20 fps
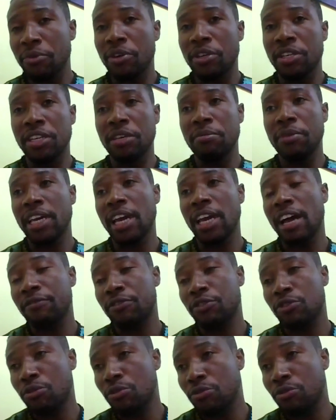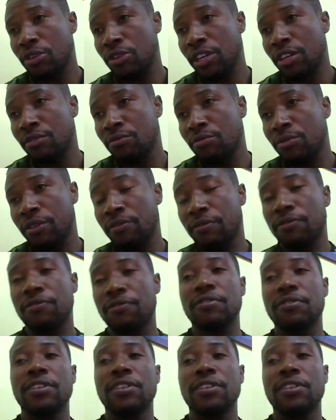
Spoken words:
or they may have children with